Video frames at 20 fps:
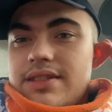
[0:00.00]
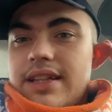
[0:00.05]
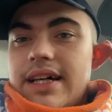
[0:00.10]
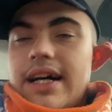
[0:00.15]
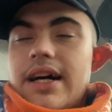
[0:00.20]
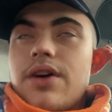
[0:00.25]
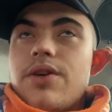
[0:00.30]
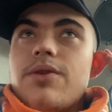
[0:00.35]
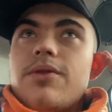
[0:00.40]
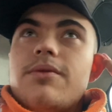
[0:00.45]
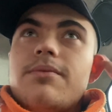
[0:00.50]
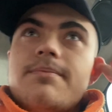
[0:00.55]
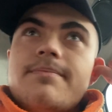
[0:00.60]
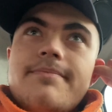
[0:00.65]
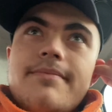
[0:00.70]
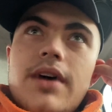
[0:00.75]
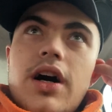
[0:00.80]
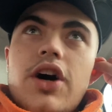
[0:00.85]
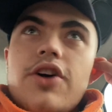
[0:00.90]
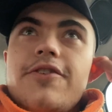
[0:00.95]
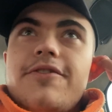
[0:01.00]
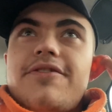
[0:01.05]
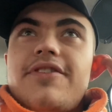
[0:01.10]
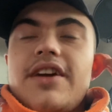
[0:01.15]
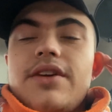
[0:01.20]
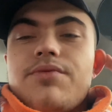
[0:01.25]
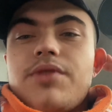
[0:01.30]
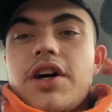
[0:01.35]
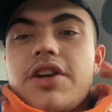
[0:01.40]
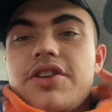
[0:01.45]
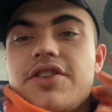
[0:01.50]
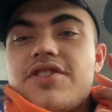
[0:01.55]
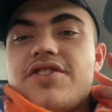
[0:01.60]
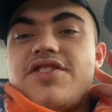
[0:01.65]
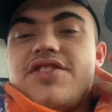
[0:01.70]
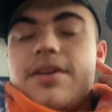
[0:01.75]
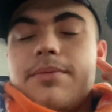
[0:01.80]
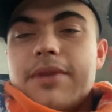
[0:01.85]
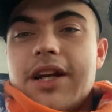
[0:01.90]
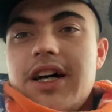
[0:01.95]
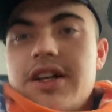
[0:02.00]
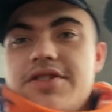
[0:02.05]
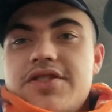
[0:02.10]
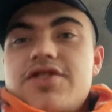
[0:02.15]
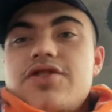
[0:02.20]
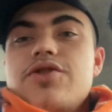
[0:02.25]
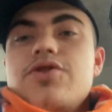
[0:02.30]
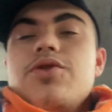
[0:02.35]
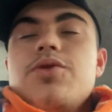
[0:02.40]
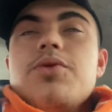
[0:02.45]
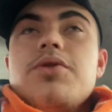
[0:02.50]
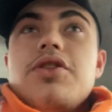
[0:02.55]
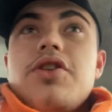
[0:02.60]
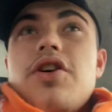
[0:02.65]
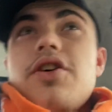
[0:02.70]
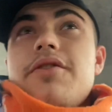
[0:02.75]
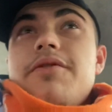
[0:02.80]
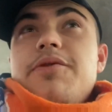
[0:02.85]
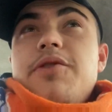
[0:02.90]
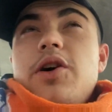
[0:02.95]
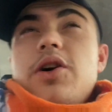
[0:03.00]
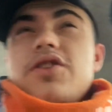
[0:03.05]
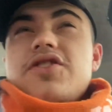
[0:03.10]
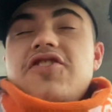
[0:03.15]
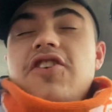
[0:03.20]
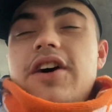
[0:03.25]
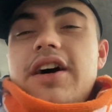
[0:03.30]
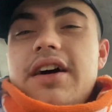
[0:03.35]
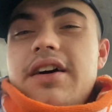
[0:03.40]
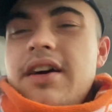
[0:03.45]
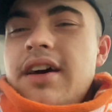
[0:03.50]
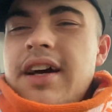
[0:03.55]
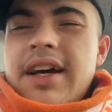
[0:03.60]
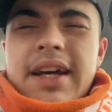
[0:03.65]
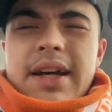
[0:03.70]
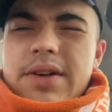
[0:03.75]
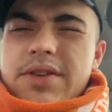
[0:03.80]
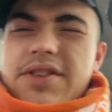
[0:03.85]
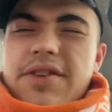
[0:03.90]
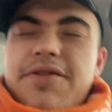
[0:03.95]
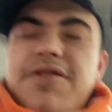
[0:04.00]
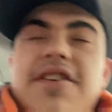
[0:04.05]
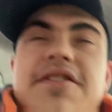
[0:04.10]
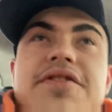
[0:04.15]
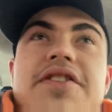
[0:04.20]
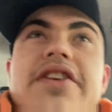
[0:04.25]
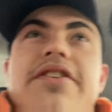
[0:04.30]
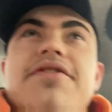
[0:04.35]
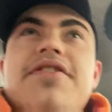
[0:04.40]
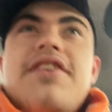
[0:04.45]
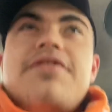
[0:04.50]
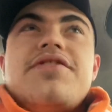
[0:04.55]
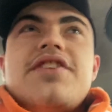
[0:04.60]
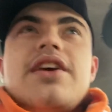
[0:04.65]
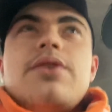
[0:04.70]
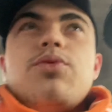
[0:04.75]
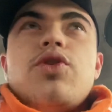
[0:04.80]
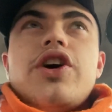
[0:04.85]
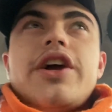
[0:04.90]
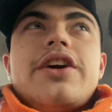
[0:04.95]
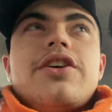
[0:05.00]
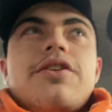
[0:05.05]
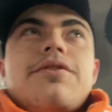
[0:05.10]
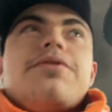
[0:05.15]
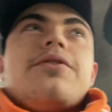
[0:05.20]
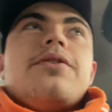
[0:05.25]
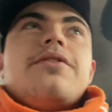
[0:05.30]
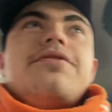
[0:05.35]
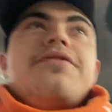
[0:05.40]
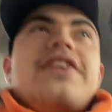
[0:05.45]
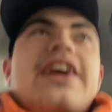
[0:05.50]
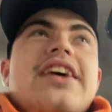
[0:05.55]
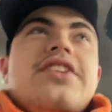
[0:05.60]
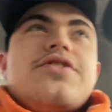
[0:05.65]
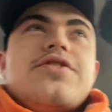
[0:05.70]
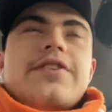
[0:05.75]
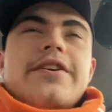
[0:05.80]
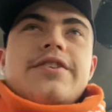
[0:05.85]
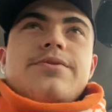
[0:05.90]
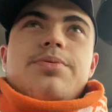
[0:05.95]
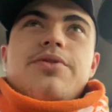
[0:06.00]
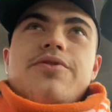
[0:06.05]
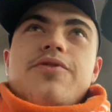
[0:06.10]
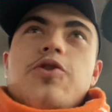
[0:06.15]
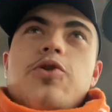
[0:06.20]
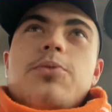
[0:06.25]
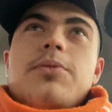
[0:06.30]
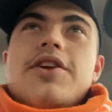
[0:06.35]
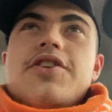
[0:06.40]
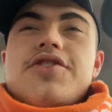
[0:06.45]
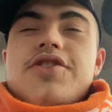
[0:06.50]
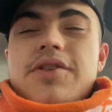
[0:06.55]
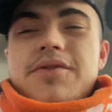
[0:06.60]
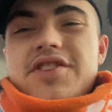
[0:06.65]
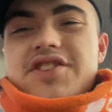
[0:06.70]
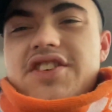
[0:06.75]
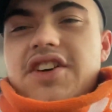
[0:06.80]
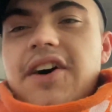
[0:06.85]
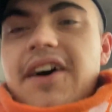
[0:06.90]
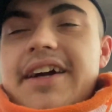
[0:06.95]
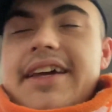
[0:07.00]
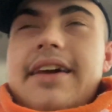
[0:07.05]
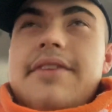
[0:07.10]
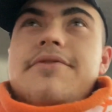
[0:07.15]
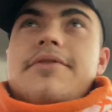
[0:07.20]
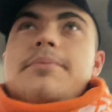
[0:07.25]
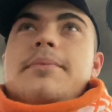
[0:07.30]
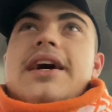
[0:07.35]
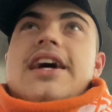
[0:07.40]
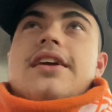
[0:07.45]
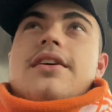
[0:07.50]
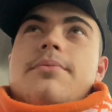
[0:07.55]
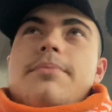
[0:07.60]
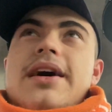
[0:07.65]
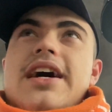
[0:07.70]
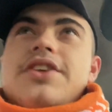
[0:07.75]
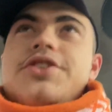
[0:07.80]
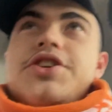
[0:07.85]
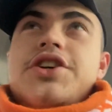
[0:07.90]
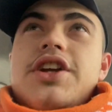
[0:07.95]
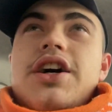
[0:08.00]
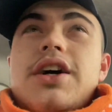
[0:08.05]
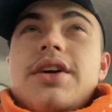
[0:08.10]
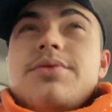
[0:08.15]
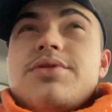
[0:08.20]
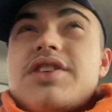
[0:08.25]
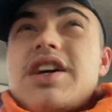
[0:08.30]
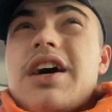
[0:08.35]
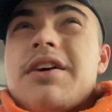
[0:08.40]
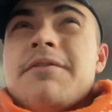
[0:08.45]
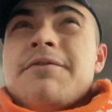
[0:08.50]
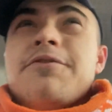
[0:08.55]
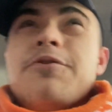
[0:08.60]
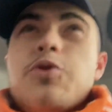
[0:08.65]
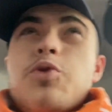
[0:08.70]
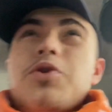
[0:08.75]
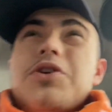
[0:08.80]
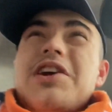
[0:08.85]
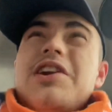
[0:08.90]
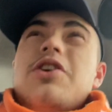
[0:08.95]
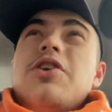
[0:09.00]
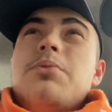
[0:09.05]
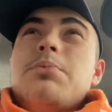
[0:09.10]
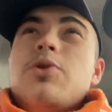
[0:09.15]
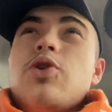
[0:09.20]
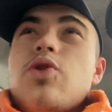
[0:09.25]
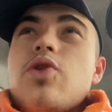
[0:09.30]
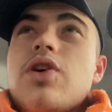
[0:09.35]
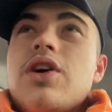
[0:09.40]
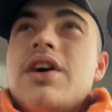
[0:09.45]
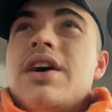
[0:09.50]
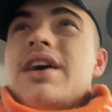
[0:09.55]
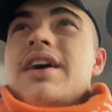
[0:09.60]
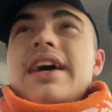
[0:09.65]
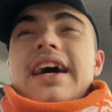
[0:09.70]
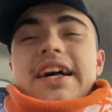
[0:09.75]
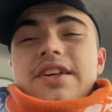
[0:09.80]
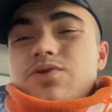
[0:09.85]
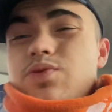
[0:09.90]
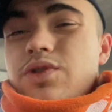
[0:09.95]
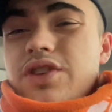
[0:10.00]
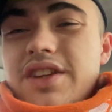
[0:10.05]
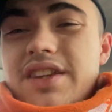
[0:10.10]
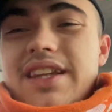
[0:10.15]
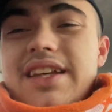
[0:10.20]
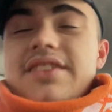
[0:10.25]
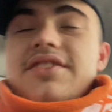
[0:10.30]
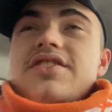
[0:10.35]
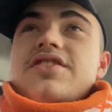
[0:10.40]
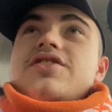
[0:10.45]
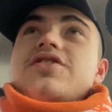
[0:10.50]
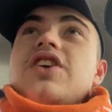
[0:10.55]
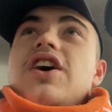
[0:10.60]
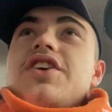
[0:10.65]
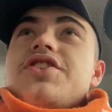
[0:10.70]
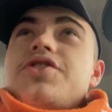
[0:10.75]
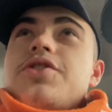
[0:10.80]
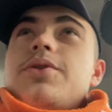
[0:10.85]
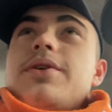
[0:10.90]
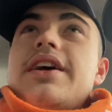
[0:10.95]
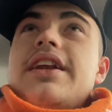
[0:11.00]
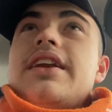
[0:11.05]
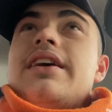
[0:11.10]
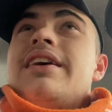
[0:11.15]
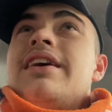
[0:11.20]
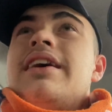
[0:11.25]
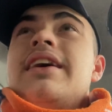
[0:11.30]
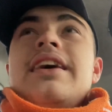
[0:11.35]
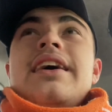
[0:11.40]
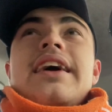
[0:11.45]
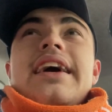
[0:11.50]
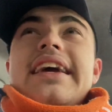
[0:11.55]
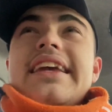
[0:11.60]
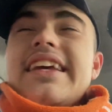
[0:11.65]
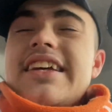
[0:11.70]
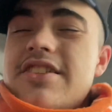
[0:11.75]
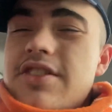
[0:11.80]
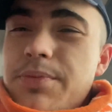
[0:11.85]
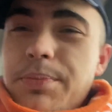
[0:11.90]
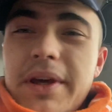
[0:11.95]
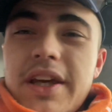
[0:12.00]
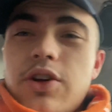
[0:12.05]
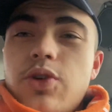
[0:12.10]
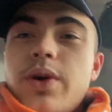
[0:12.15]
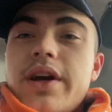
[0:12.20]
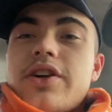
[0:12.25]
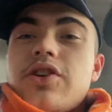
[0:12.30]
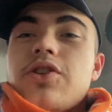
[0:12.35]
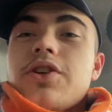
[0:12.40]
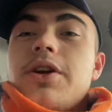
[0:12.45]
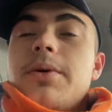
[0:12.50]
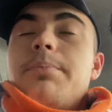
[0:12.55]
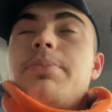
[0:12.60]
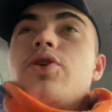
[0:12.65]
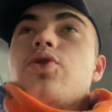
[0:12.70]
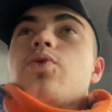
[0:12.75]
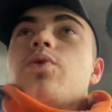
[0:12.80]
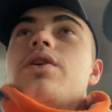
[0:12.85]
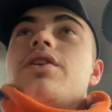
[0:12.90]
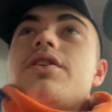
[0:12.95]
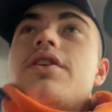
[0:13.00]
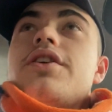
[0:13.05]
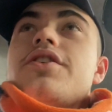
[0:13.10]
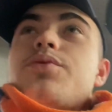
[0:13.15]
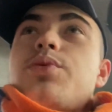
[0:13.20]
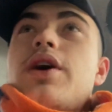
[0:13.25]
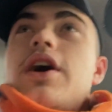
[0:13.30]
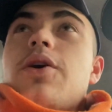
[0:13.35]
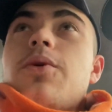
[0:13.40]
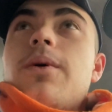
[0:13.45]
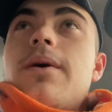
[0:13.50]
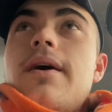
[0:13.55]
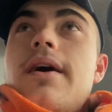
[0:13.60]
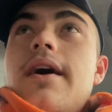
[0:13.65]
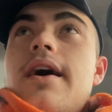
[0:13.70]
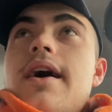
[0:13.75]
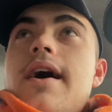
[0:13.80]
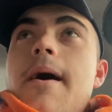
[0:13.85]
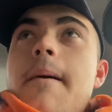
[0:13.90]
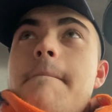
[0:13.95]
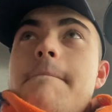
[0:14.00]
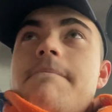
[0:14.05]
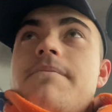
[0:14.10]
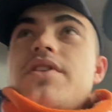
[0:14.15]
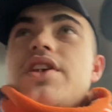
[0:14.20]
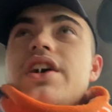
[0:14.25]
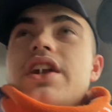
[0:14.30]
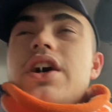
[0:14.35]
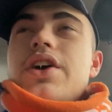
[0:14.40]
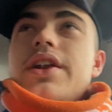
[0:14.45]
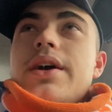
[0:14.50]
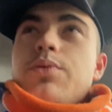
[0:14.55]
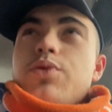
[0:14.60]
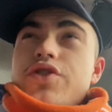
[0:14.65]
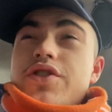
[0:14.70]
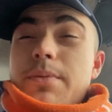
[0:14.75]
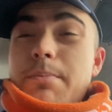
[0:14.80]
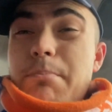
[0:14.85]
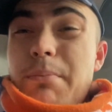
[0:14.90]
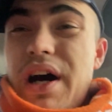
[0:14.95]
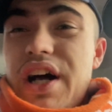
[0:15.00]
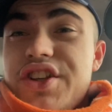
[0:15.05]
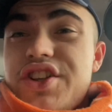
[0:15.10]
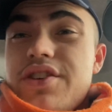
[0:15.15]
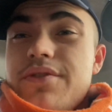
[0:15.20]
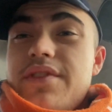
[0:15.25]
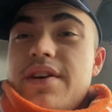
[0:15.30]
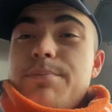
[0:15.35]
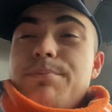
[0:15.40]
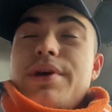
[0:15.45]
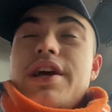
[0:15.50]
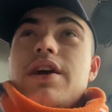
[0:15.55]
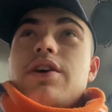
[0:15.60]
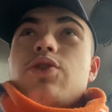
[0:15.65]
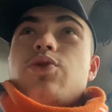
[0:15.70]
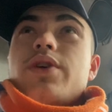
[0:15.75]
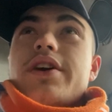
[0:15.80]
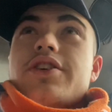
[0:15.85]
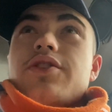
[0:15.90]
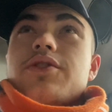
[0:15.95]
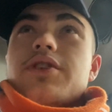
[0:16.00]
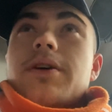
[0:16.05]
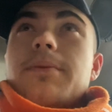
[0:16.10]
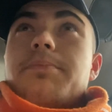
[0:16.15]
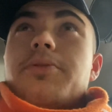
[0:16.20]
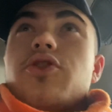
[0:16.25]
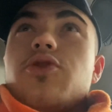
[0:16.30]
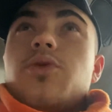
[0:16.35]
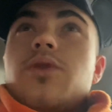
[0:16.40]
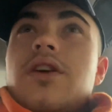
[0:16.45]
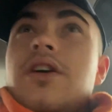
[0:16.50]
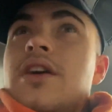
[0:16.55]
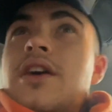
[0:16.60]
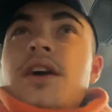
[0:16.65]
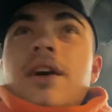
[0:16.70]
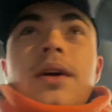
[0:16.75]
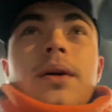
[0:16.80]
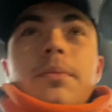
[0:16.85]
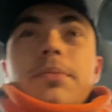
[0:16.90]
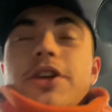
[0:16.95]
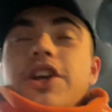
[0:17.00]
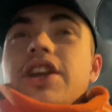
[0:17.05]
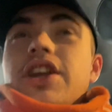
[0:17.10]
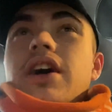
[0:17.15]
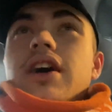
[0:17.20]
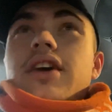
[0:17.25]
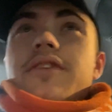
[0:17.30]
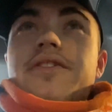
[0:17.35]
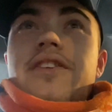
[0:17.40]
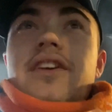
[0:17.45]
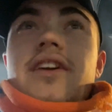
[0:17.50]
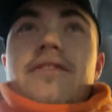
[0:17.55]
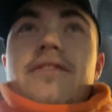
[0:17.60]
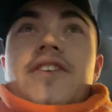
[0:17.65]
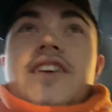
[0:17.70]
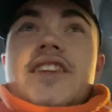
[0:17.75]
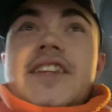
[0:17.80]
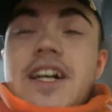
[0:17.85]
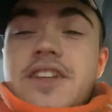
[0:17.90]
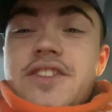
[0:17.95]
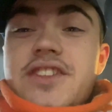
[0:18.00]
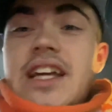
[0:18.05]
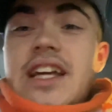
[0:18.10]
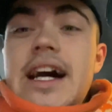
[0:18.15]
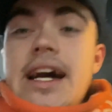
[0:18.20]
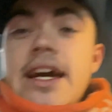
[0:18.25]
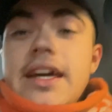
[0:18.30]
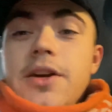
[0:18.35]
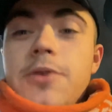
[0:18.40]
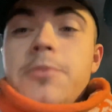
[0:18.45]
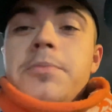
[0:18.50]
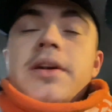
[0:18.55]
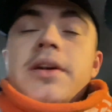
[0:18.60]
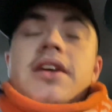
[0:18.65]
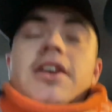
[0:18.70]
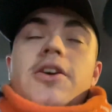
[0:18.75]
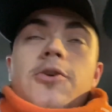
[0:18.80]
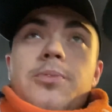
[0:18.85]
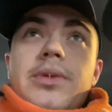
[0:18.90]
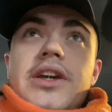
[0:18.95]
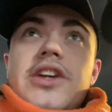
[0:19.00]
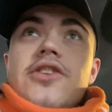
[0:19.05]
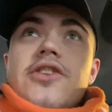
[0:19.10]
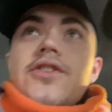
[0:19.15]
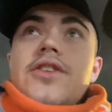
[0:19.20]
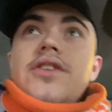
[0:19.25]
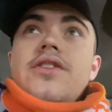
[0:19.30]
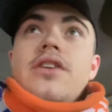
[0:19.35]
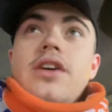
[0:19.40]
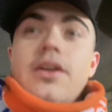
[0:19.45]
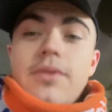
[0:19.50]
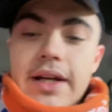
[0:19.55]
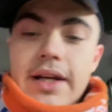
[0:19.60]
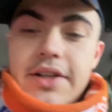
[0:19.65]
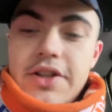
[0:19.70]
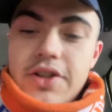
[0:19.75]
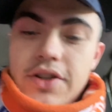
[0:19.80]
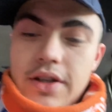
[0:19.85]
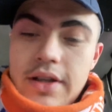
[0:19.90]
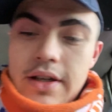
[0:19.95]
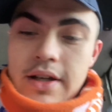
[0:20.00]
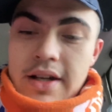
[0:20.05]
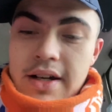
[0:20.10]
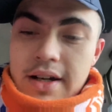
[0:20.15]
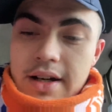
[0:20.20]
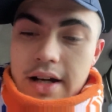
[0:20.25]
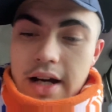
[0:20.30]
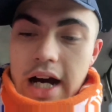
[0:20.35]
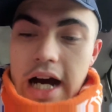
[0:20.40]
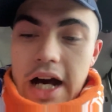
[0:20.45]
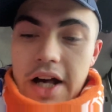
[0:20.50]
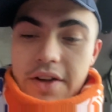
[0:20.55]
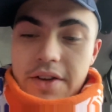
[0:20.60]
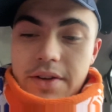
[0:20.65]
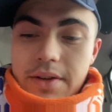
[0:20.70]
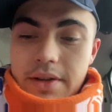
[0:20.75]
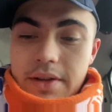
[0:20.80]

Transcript: Now, hopefully Ruddock's similar to Nottingham Forest. Like, it was a 50-50 what he got from the fans on his performance. Obviously, I give him man of the match. You know, he was going forward a lot more. That's what he needs to start doing he needs to be quicker on the ball as well. Um, you know, there wasn't much of him being quicker on the ball, but you know, if he does that, he'll he'll be good, I reckon. Uh,